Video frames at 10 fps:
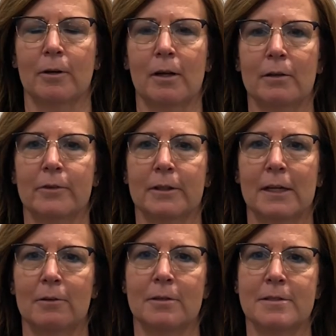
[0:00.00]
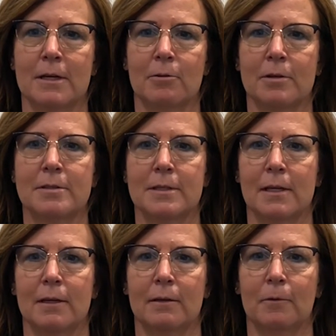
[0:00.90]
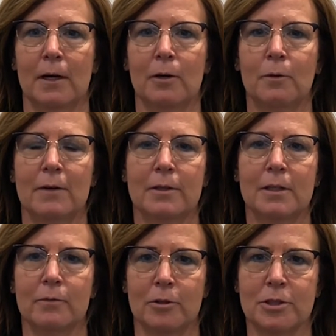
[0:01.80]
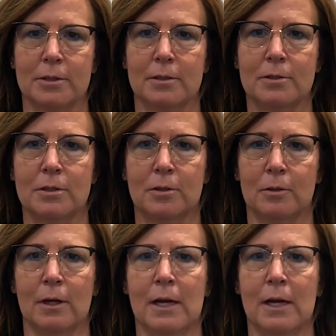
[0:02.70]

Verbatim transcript: all of your countless hours and unwavering devotion to